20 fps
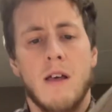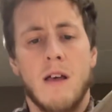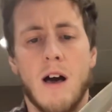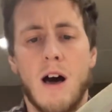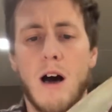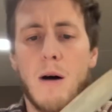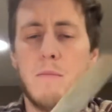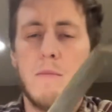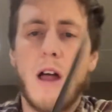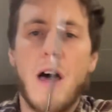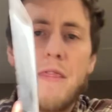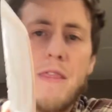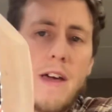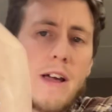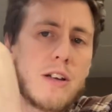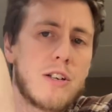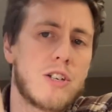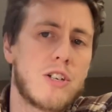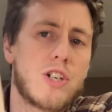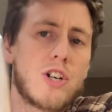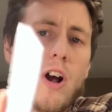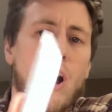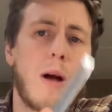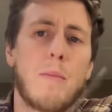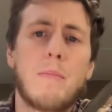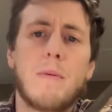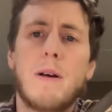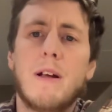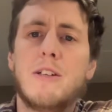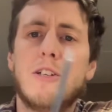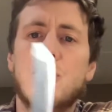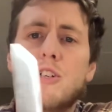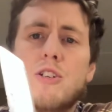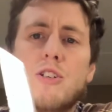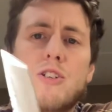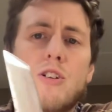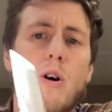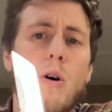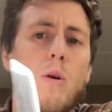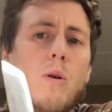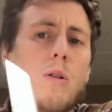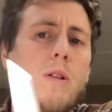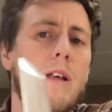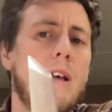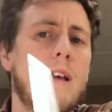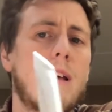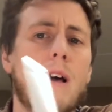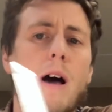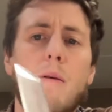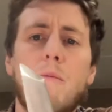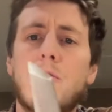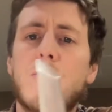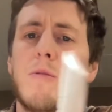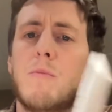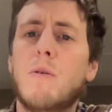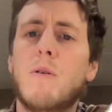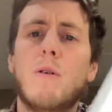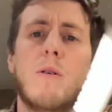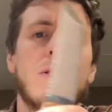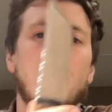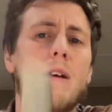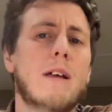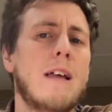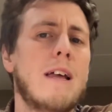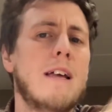Nothing's sharp. It's just totally comfortable,